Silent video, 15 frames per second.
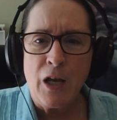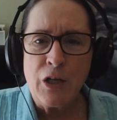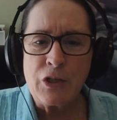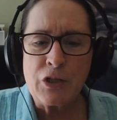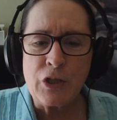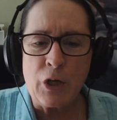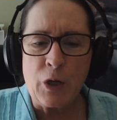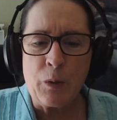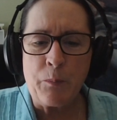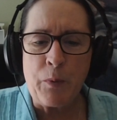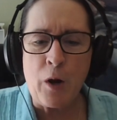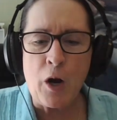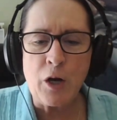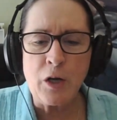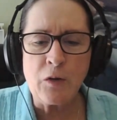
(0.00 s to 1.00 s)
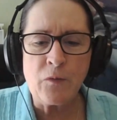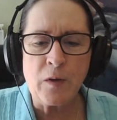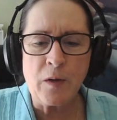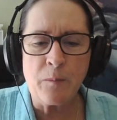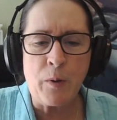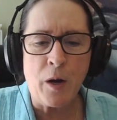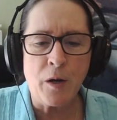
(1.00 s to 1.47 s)
So part
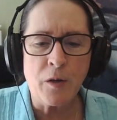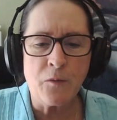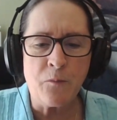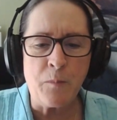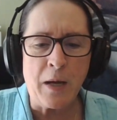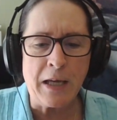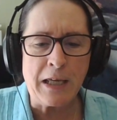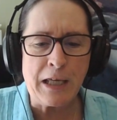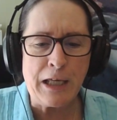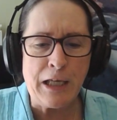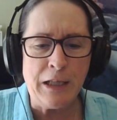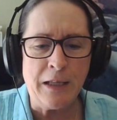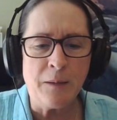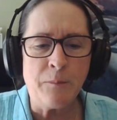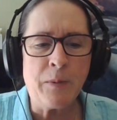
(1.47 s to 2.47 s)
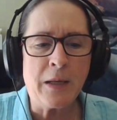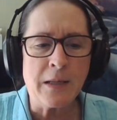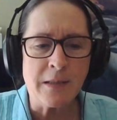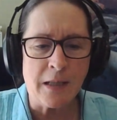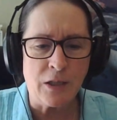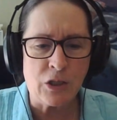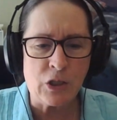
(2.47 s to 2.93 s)
of my healing,
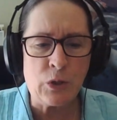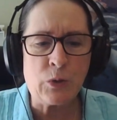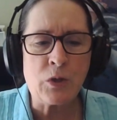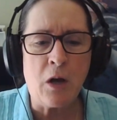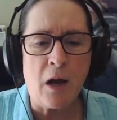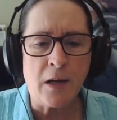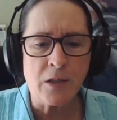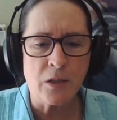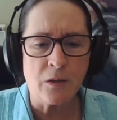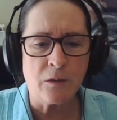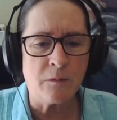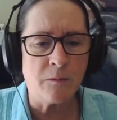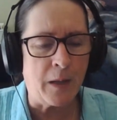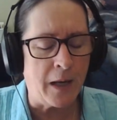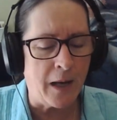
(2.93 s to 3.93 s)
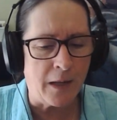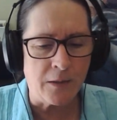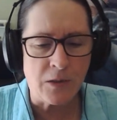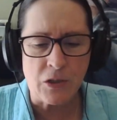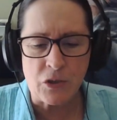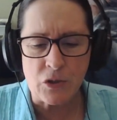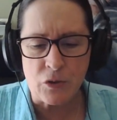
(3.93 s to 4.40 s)
because I do talk to my
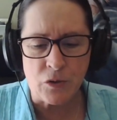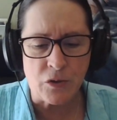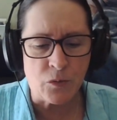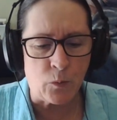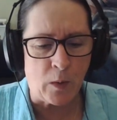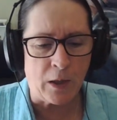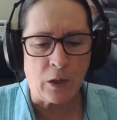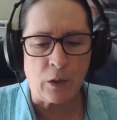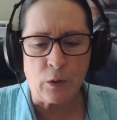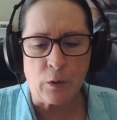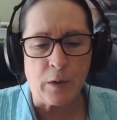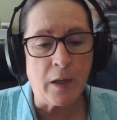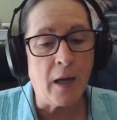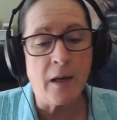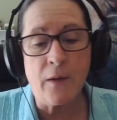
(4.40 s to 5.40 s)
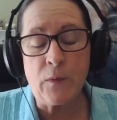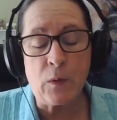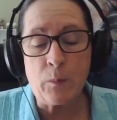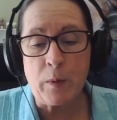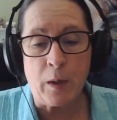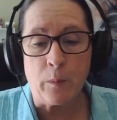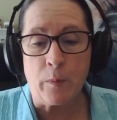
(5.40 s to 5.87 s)
ancestors regularly and other
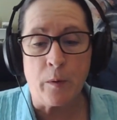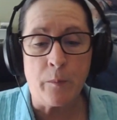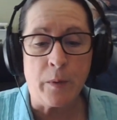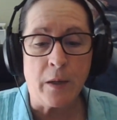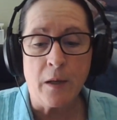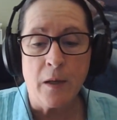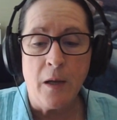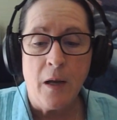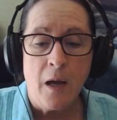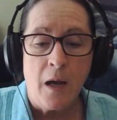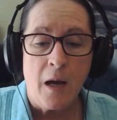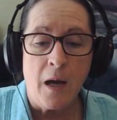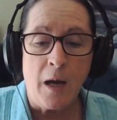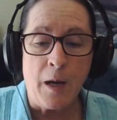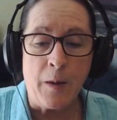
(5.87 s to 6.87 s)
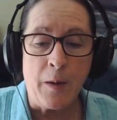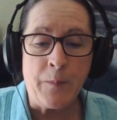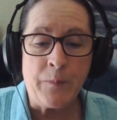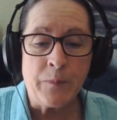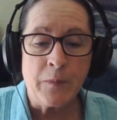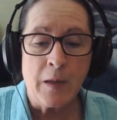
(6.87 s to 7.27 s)
people, but and